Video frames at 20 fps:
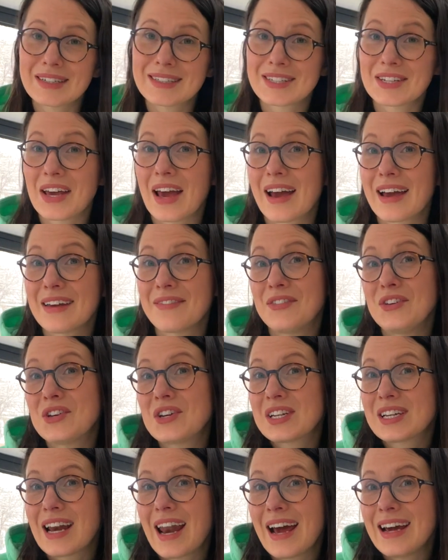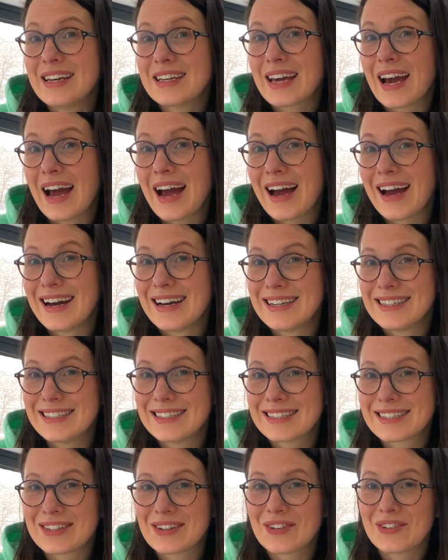So yeah, if you could like
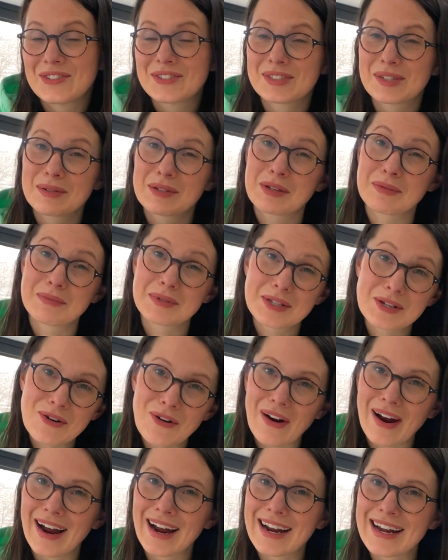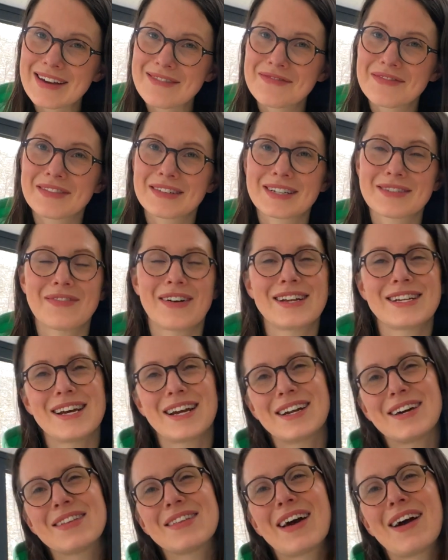and also subscribe to my
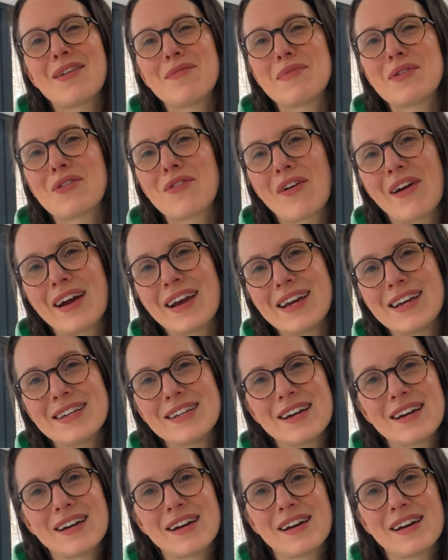channel, that would be great,